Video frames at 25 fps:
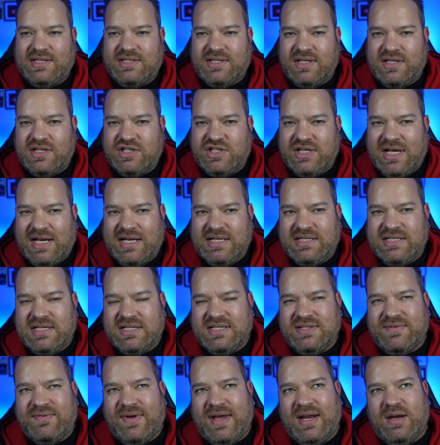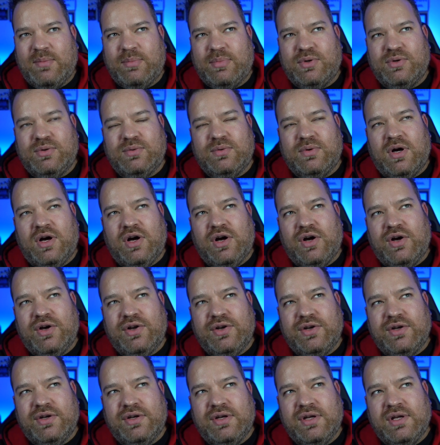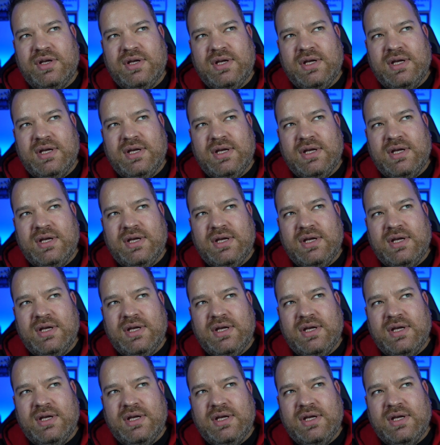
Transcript: So the checklist is available on